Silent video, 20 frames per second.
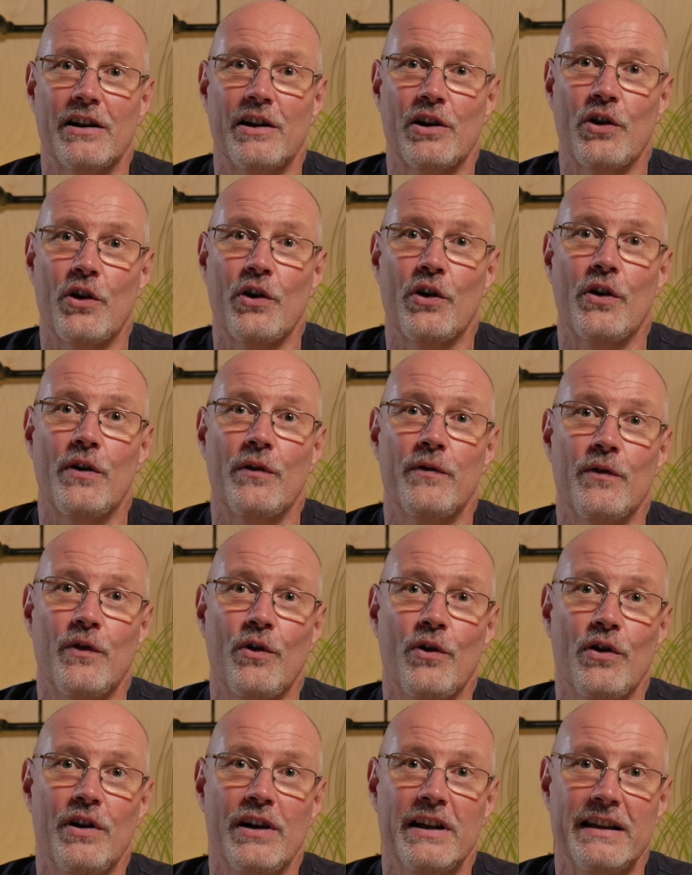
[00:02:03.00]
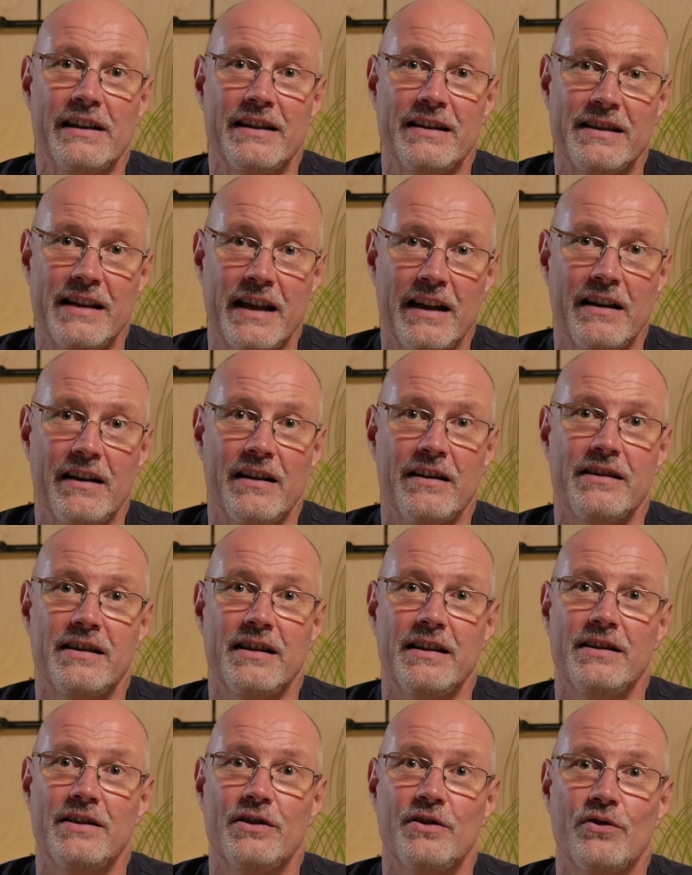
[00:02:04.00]
a lot of early settlers'
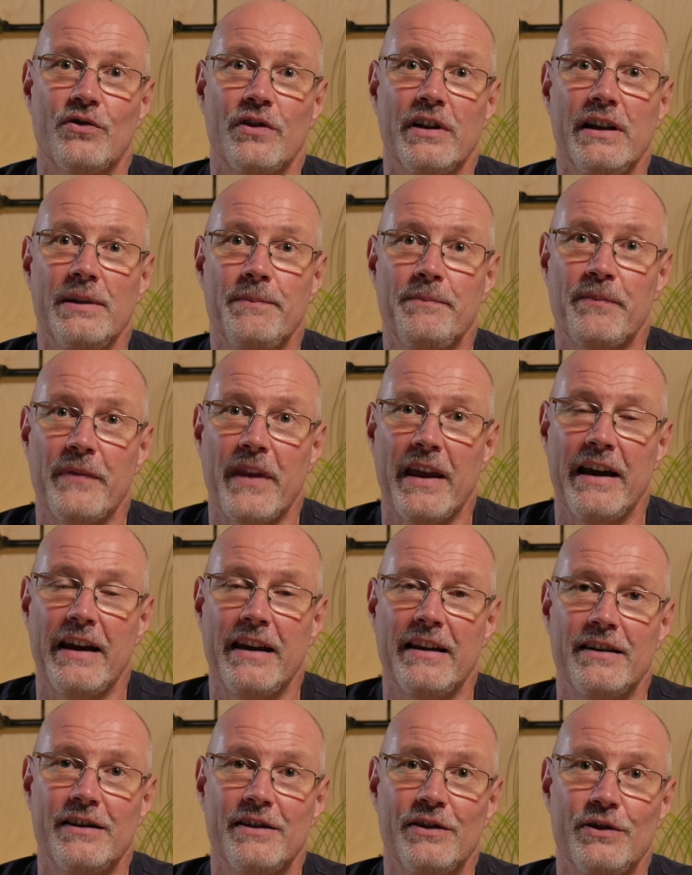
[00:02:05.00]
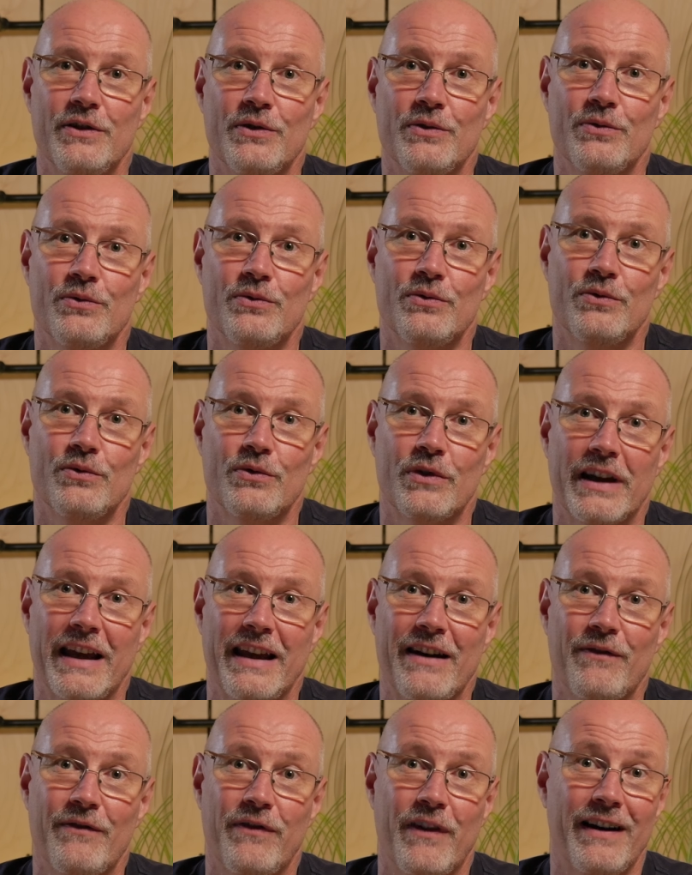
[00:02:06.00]
history, and you
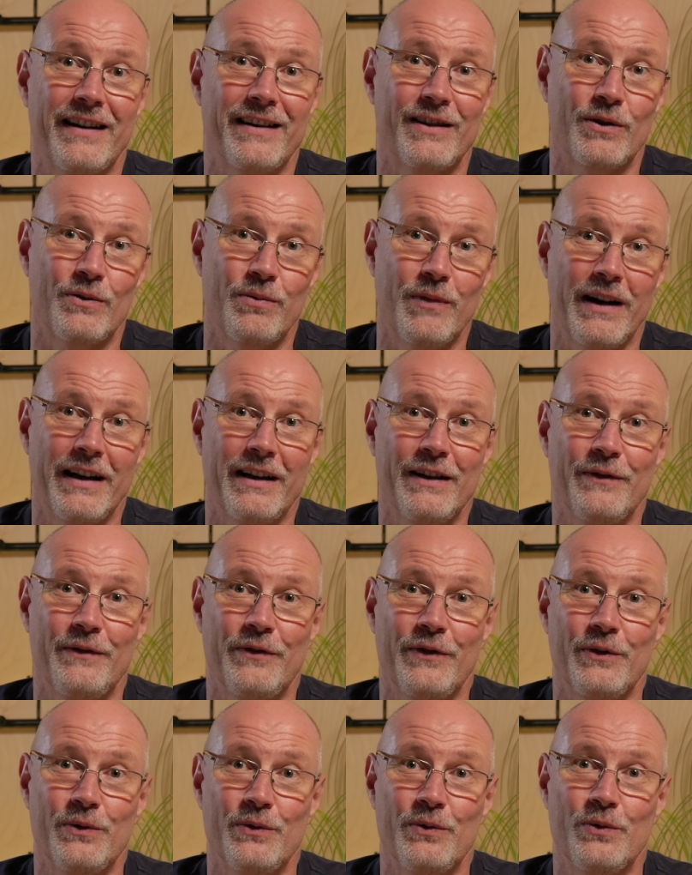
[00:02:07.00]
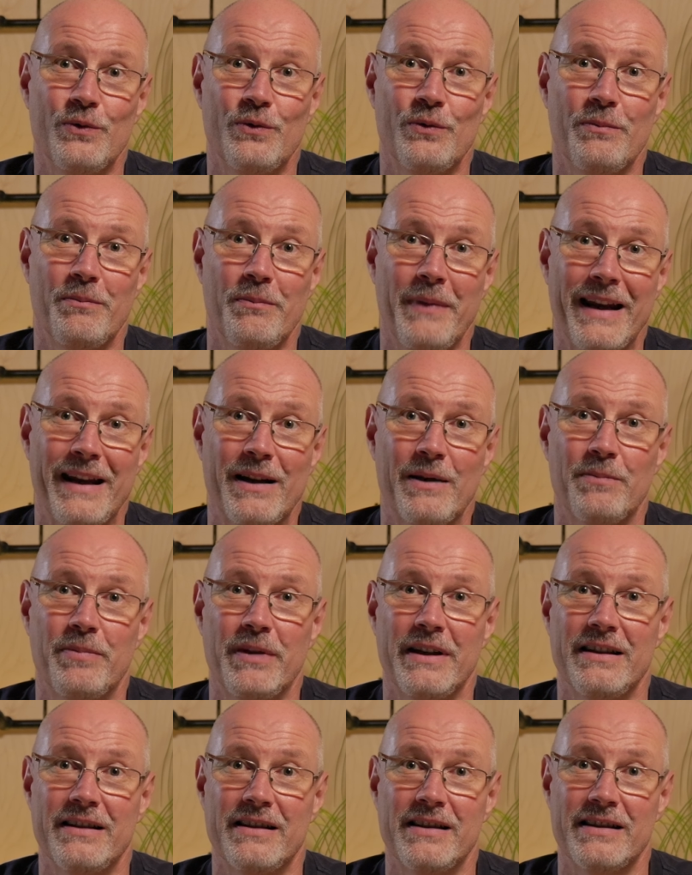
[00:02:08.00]
can find quite a few metal
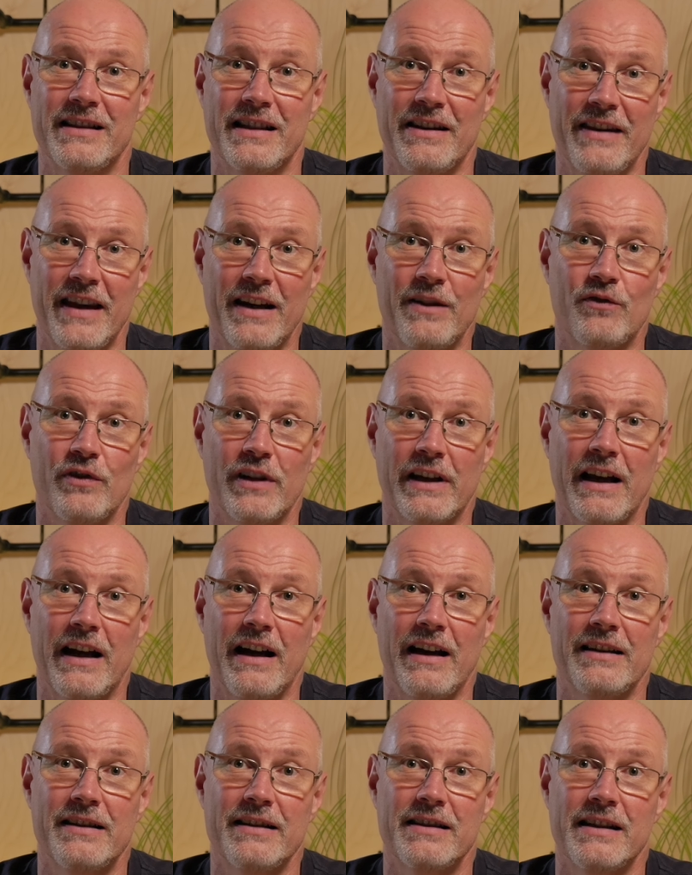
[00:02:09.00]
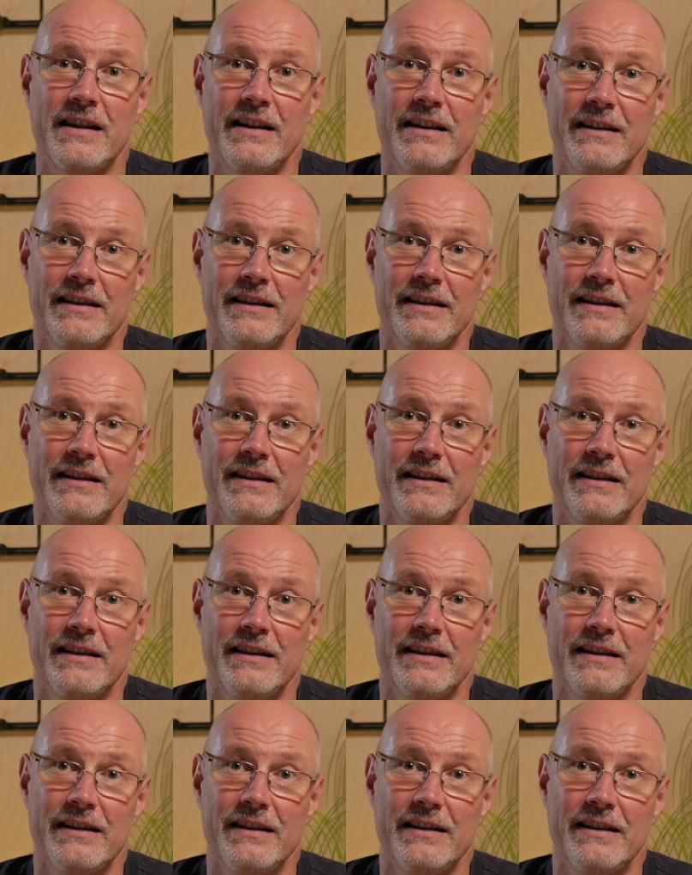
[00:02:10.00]
pieces in that regards.